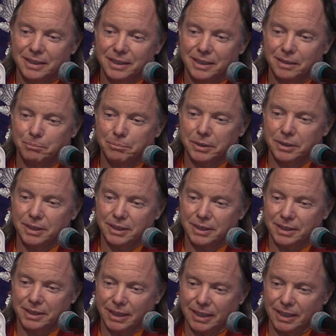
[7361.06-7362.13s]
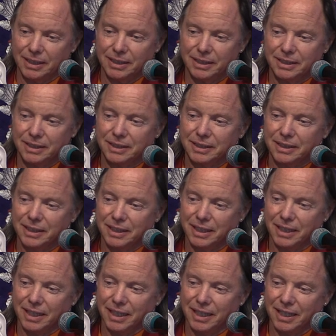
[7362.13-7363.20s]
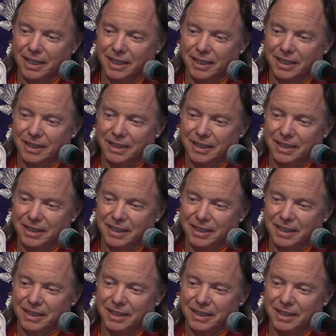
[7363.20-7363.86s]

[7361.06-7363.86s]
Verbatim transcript: the Buddha says, uh,